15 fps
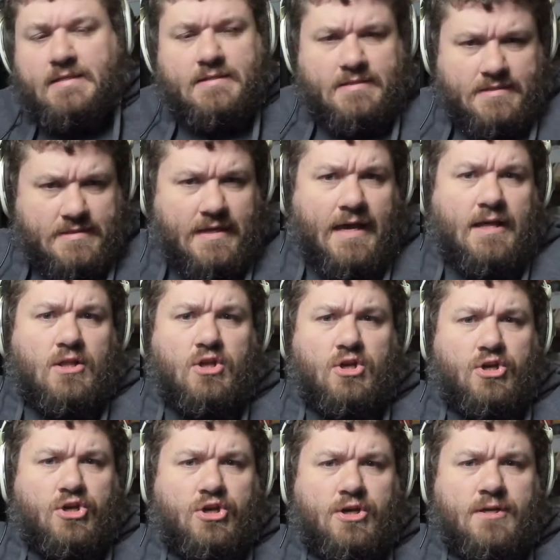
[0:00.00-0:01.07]
Does that
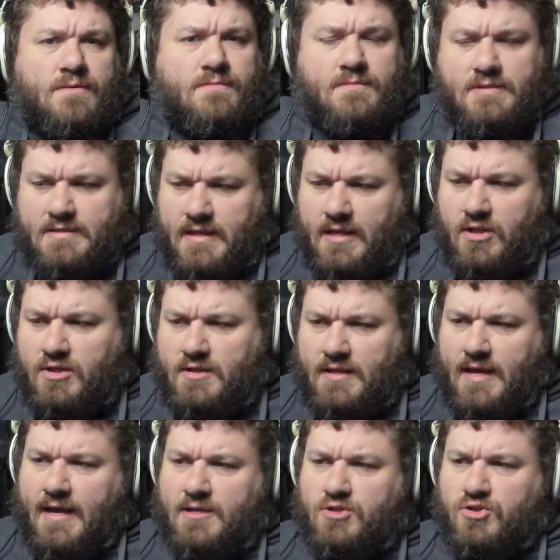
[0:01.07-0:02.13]
look good? Does that look
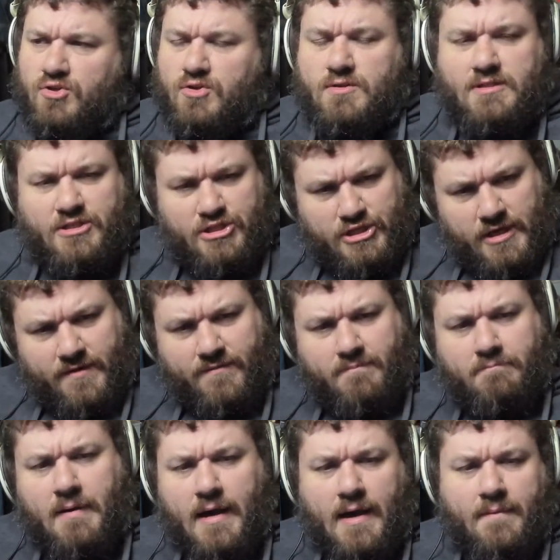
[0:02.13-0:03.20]
natural? Does she have a
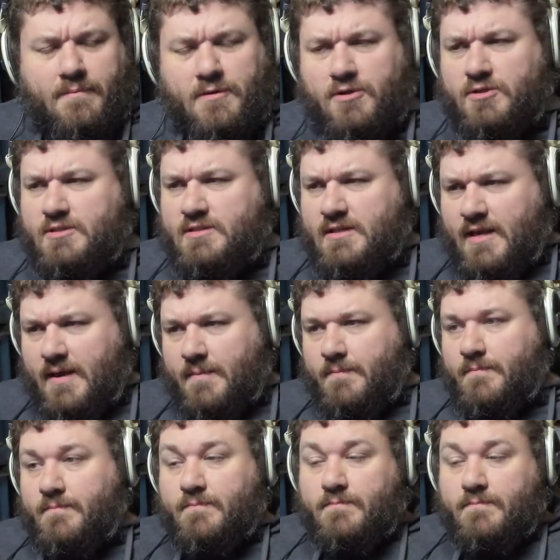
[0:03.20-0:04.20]
bob in her step?